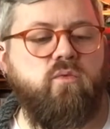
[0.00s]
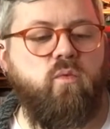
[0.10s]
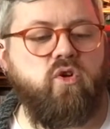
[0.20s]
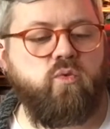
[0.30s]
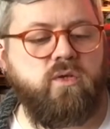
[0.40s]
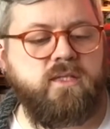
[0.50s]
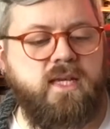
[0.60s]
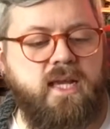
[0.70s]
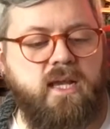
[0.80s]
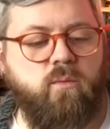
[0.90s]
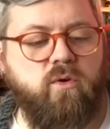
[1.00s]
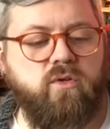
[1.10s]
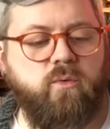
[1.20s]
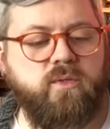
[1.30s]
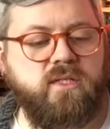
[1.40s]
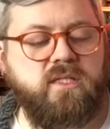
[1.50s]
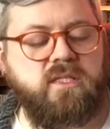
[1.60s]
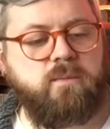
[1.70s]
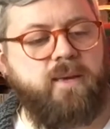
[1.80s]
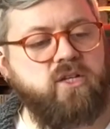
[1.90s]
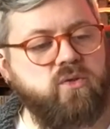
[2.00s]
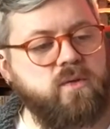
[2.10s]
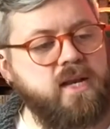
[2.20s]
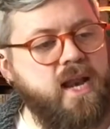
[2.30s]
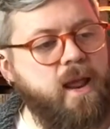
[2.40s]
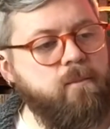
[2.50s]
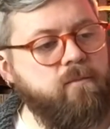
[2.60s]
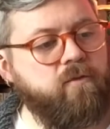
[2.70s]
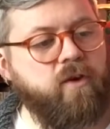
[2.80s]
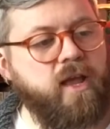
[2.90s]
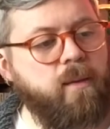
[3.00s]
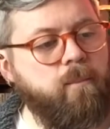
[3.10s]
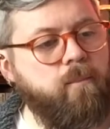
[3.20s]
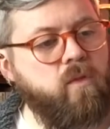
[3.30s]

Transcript: What was he? What there was a special name for him.